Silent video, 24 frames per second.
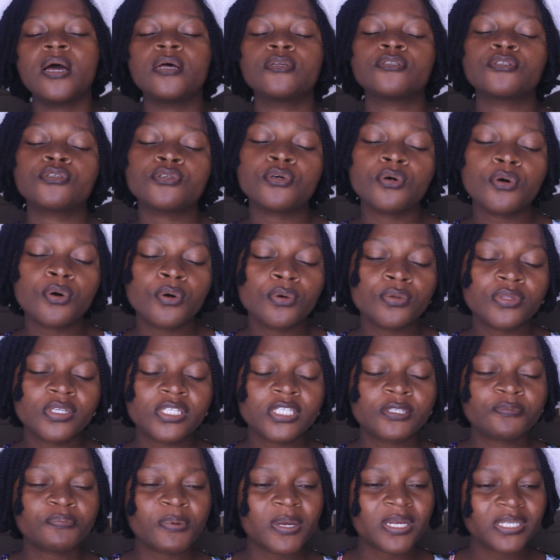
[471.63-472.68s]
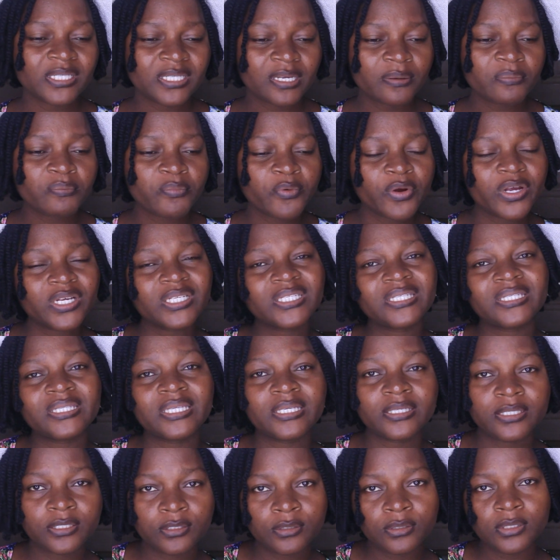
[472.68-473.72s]
So this person brings
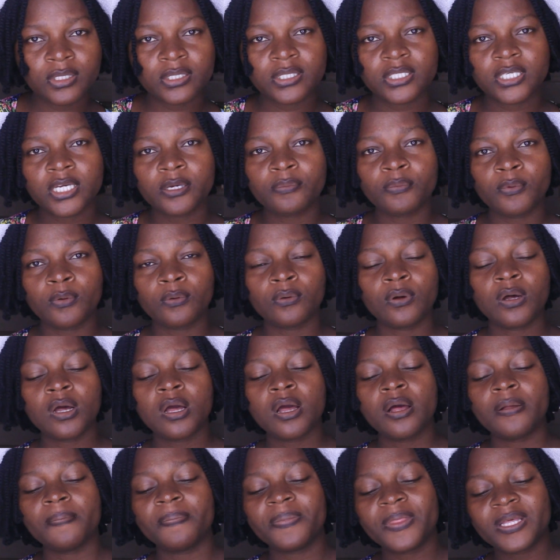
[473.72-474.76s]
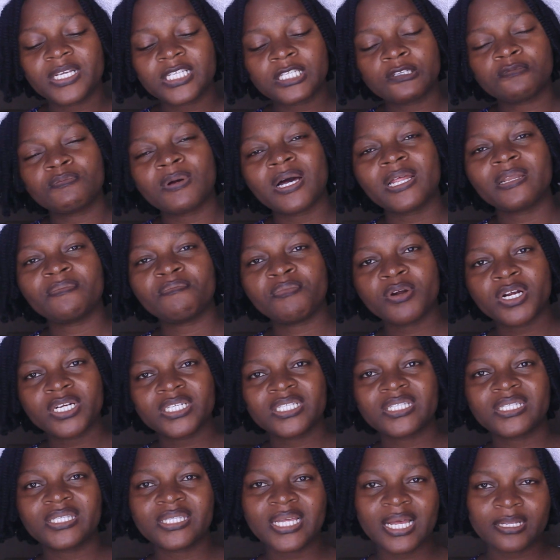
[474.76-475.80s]
this to the table, this man
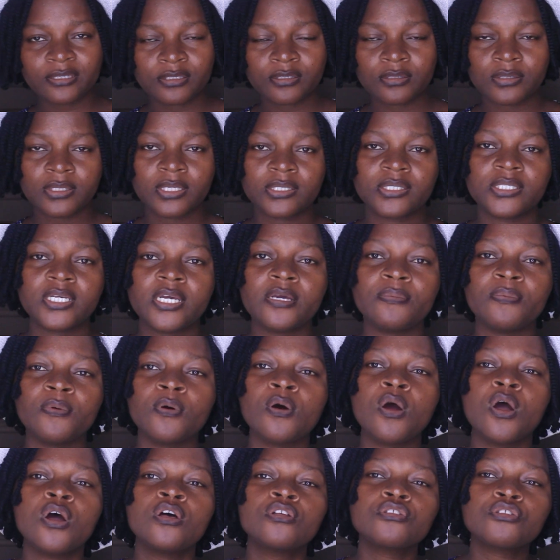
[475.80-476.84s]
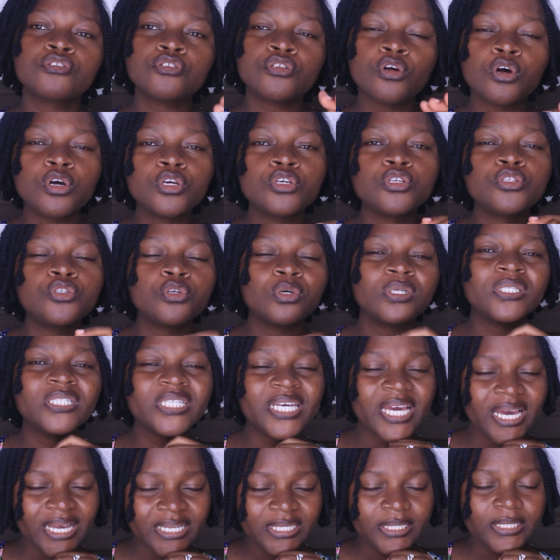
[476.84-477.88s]
brings that to the table, so you don't
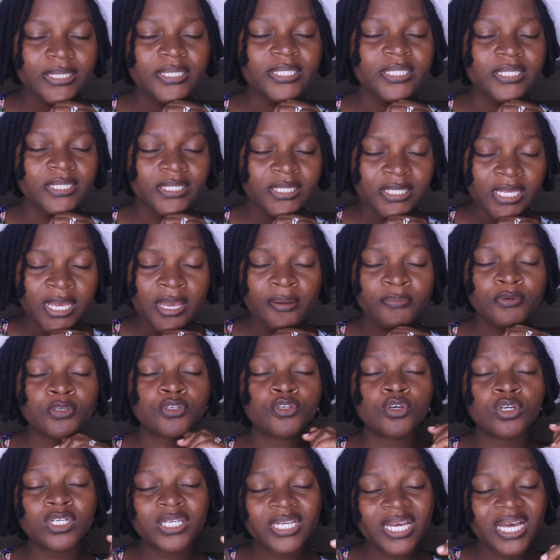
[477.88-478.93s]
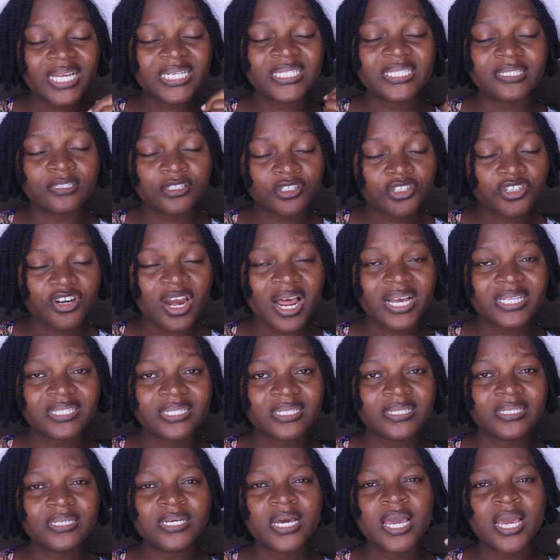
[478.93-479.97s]
get disturbed, you don't get distracted.